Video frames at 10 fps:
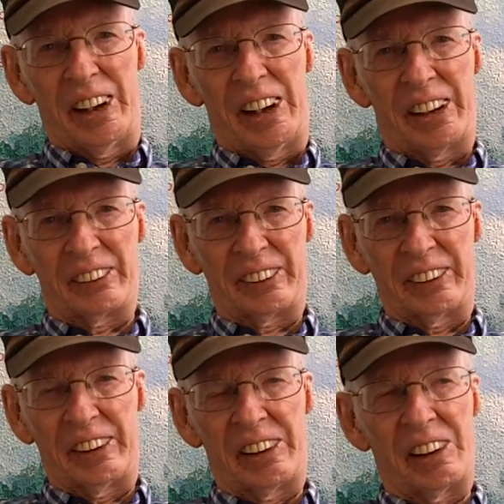and
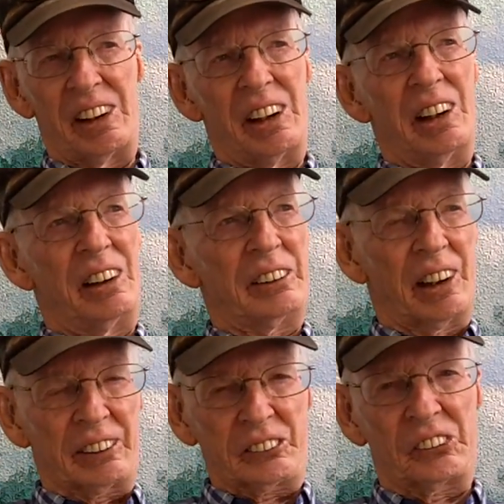the
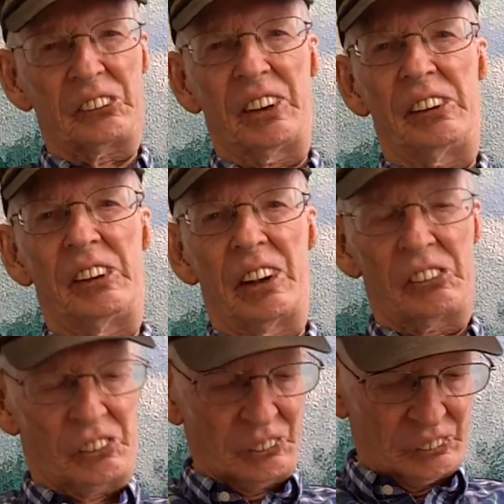doctor said,
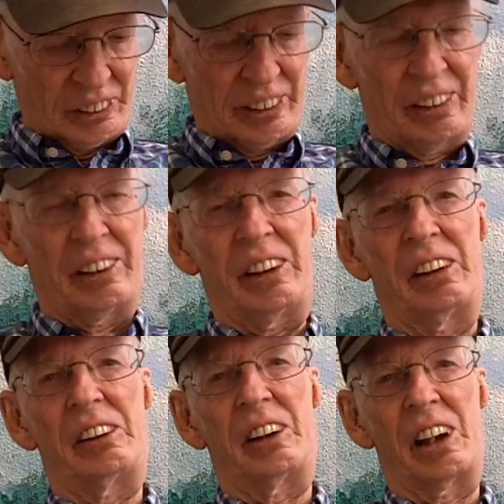"Yes, you did.
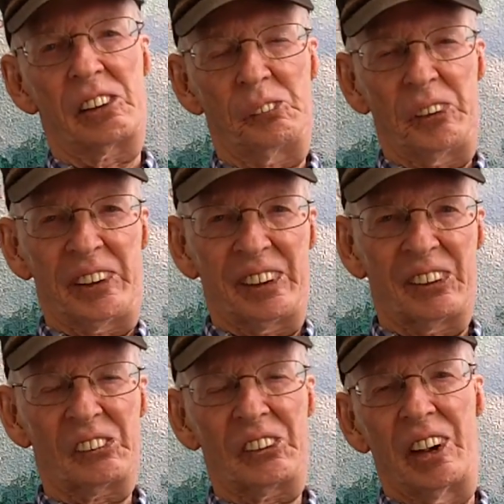It, that's
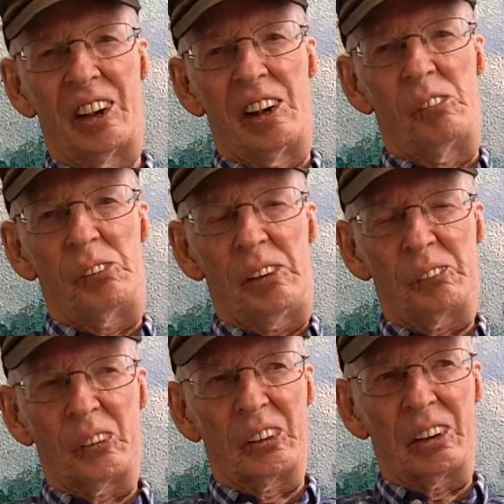because."
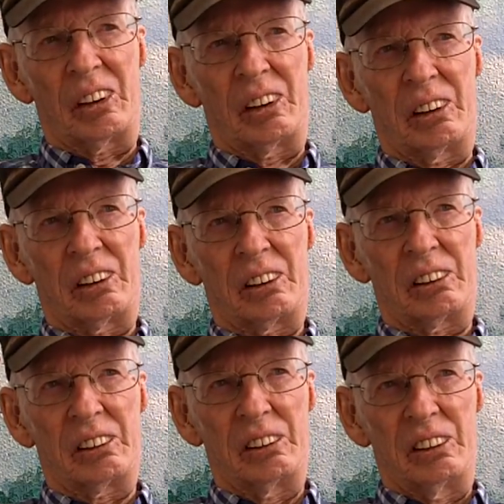people
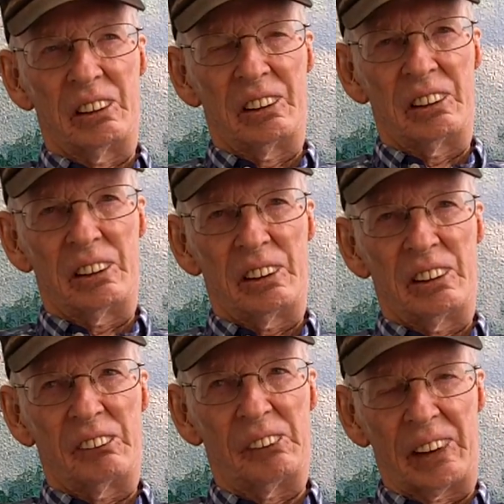are
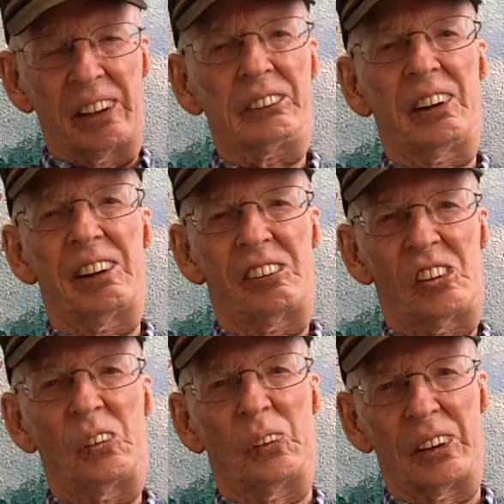reluctant
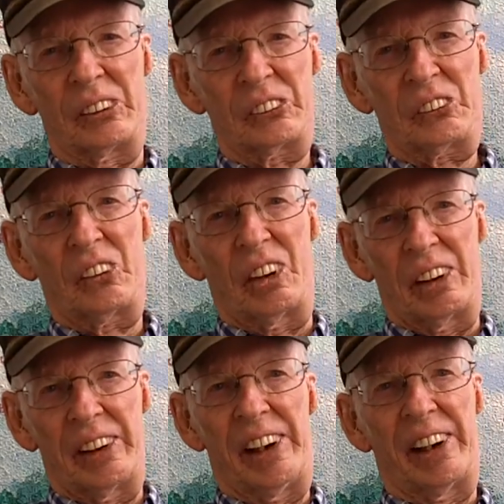to wear
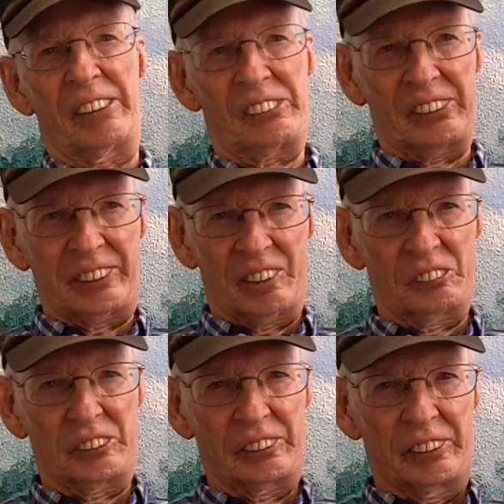straw hats that
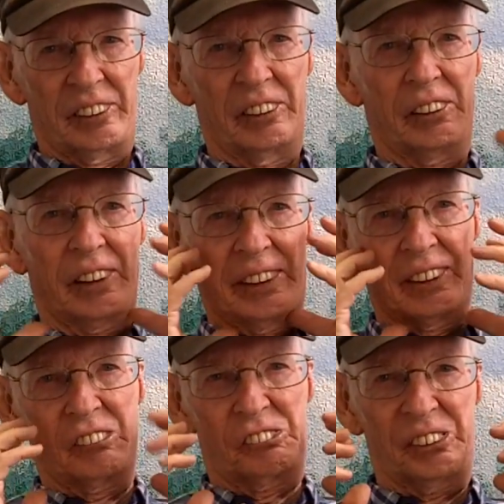cover their ear and
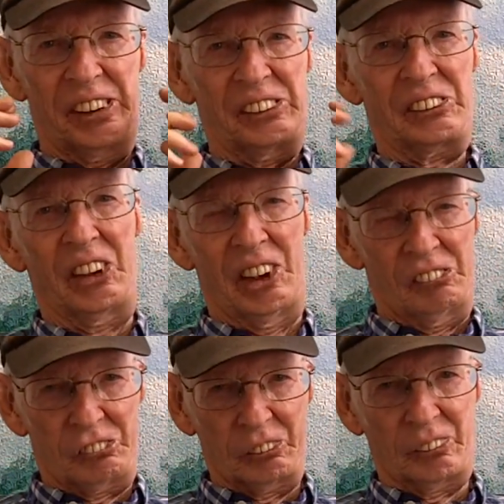their face
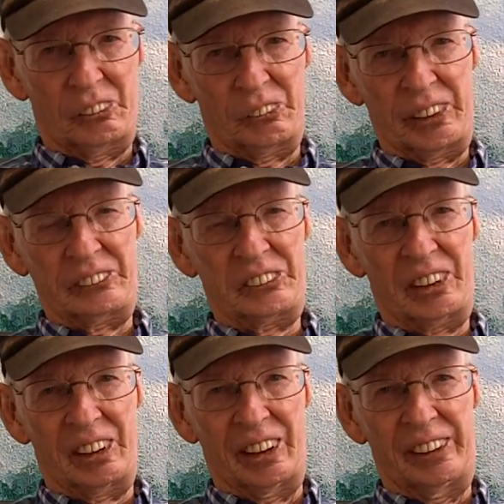from the direct
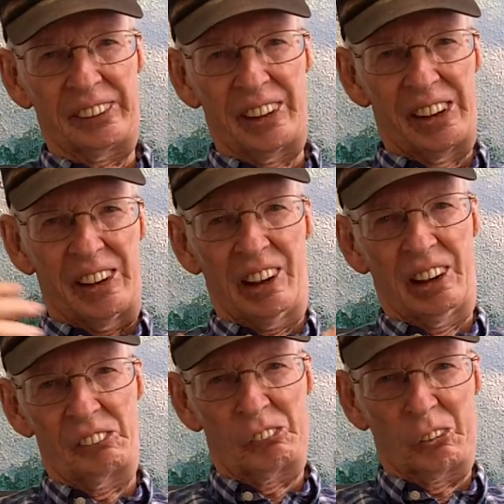sunlight.
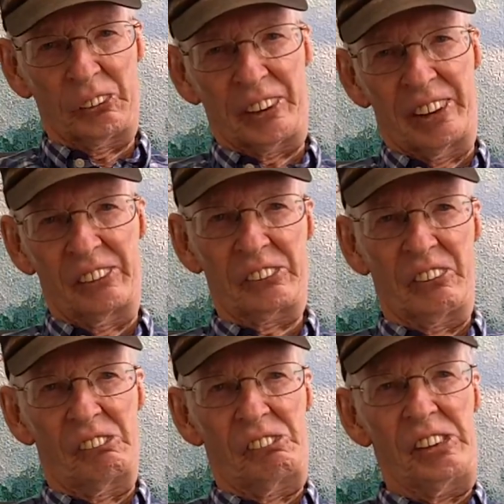And at
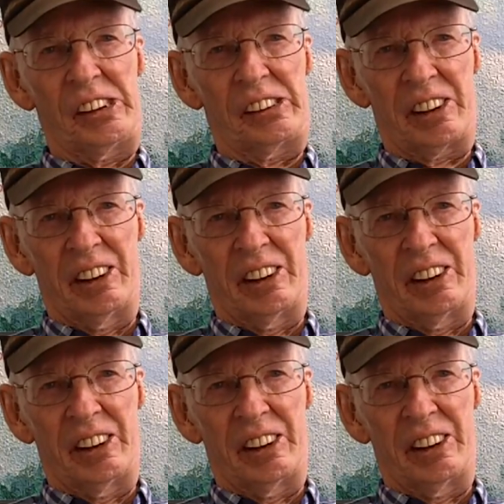4,000 feet,